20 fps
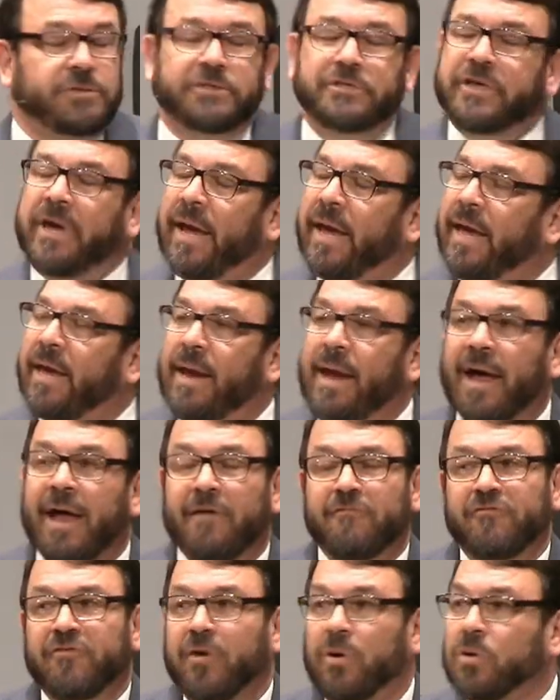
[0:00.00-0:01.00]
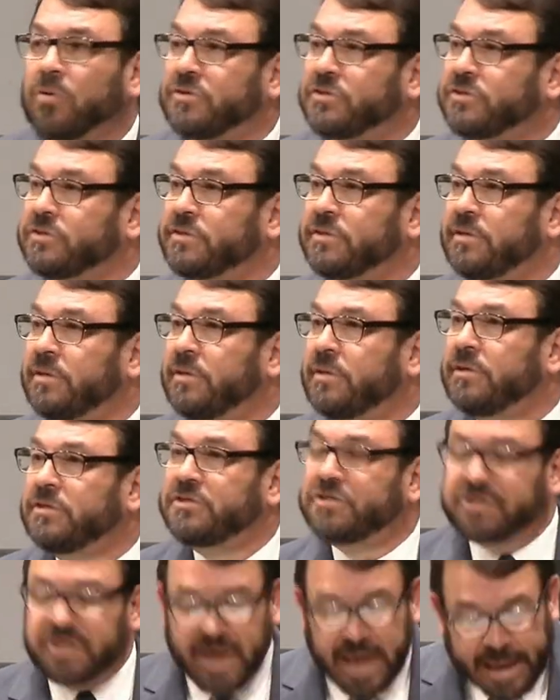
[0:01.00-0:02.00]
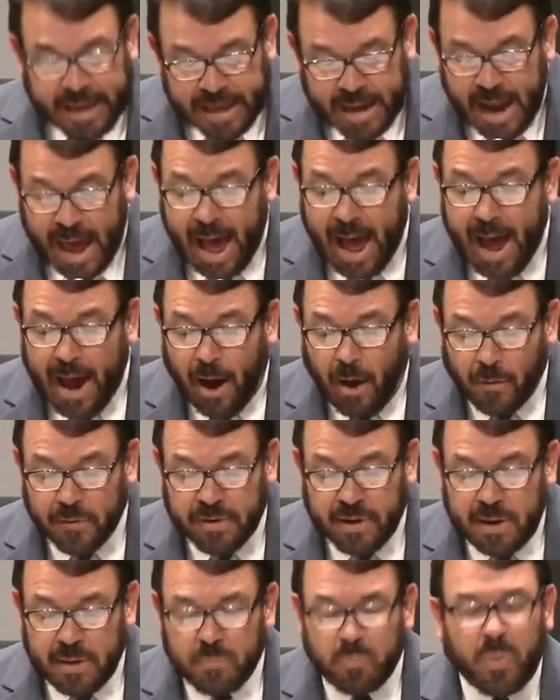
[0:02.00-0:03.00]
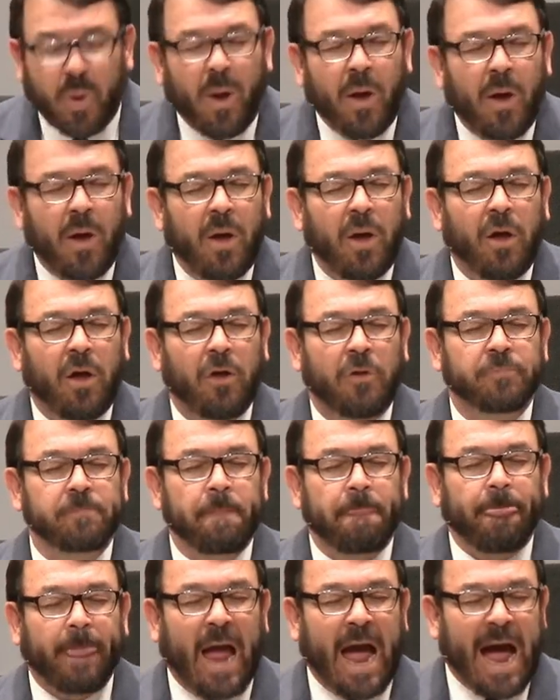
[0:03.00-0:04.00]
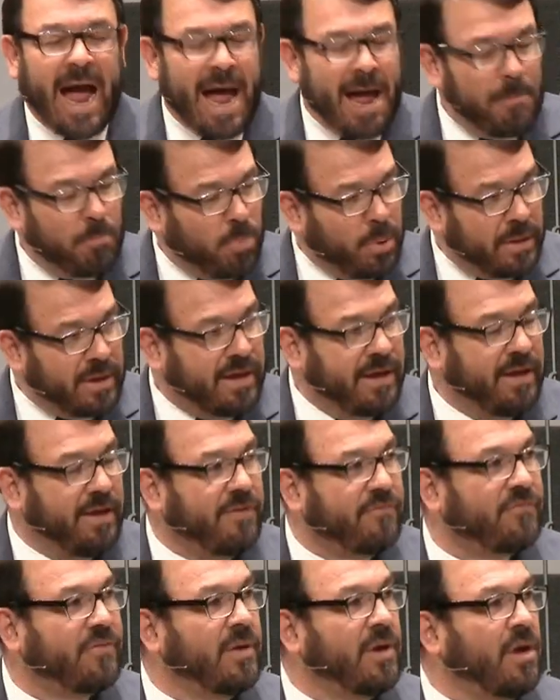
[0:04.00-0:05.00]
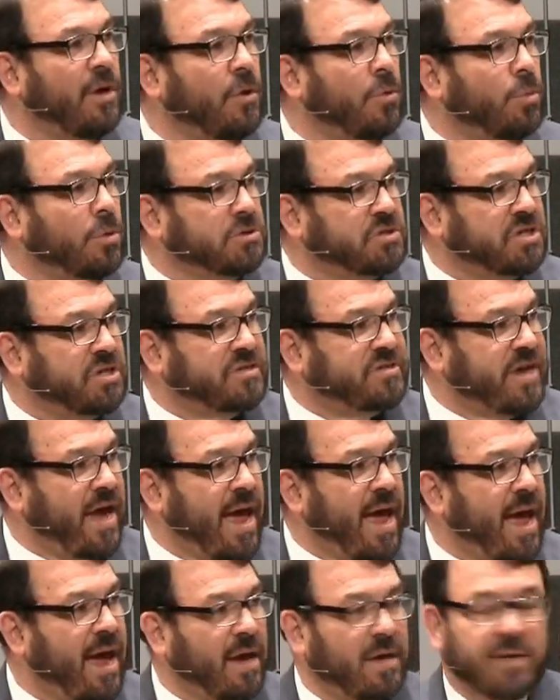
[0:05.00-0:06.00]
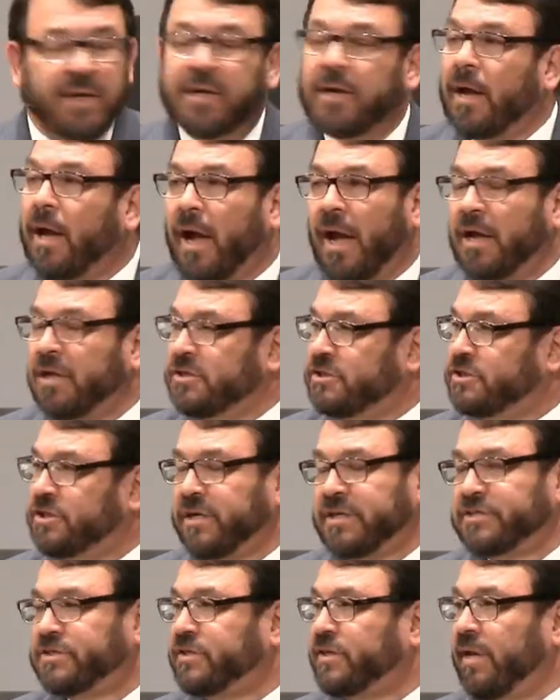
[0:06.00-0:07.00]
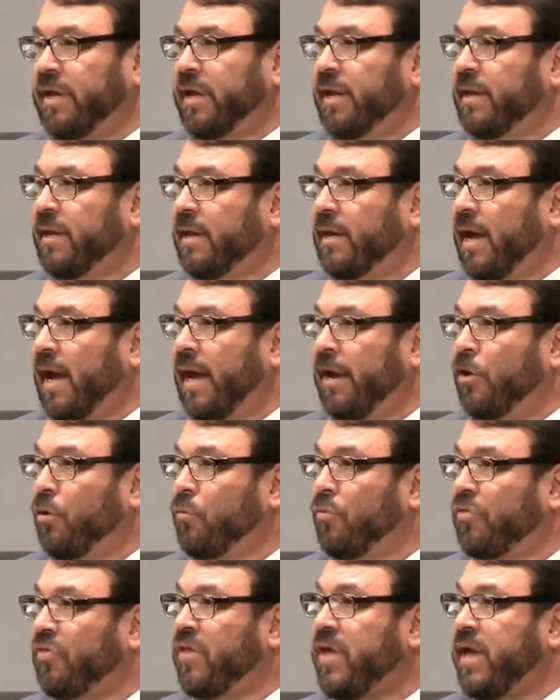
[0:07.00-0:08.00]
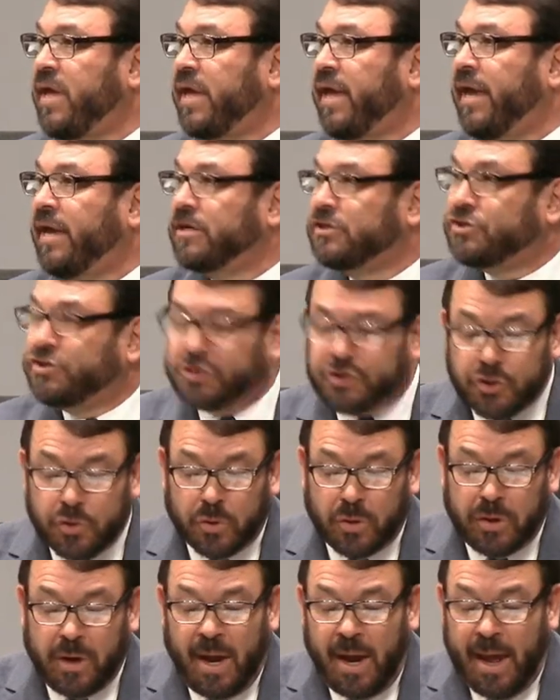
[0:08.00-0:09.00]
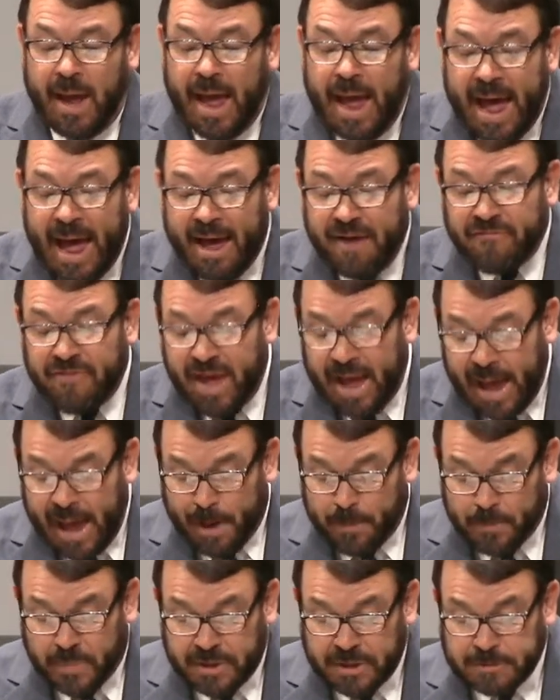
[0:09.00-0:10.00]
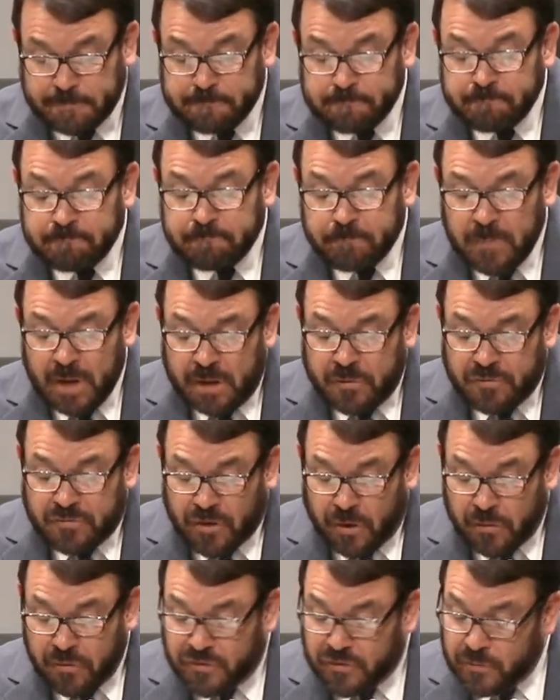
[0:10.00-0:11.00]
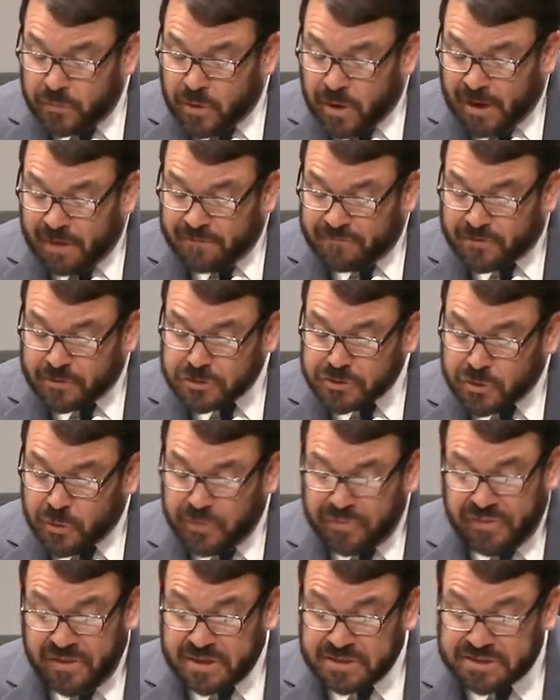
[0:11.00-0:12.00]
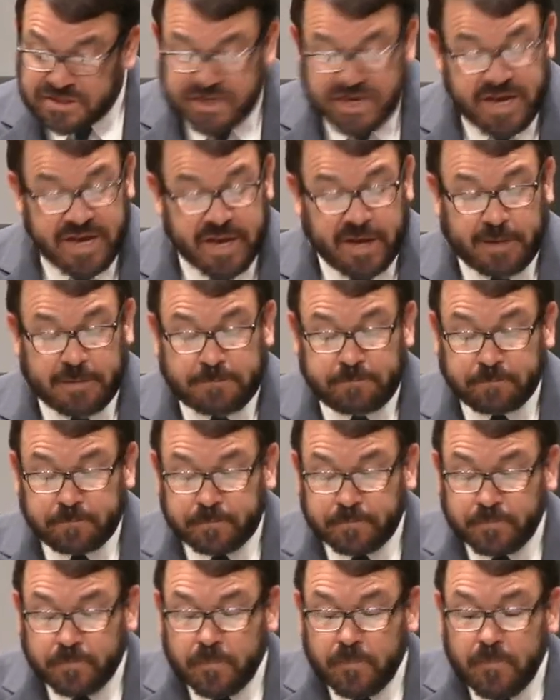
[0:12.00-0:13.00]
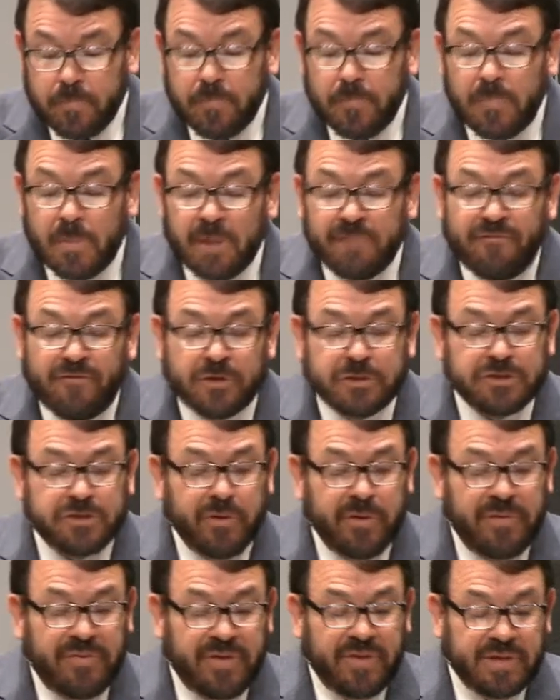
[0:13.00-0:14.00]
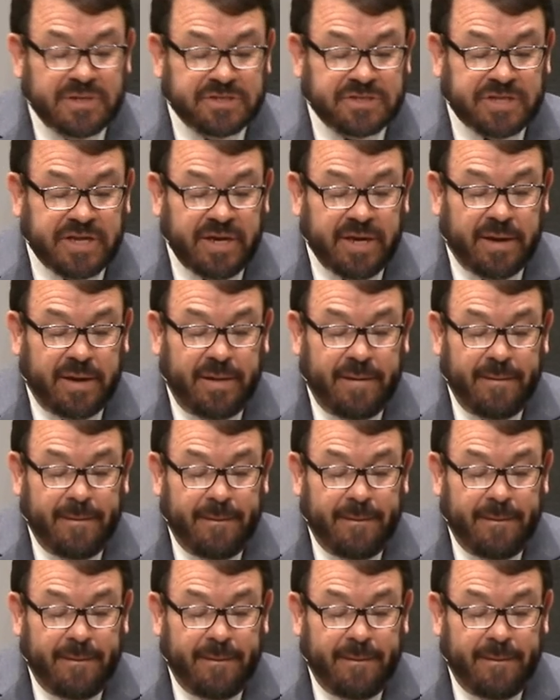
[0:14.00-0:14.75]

check it out, folks. Check it out. Paul, I believe, was attacked unjustly. I don't think it should have happened. Turn to uh, 1 Corinthians 10. 1 Corinthians 10.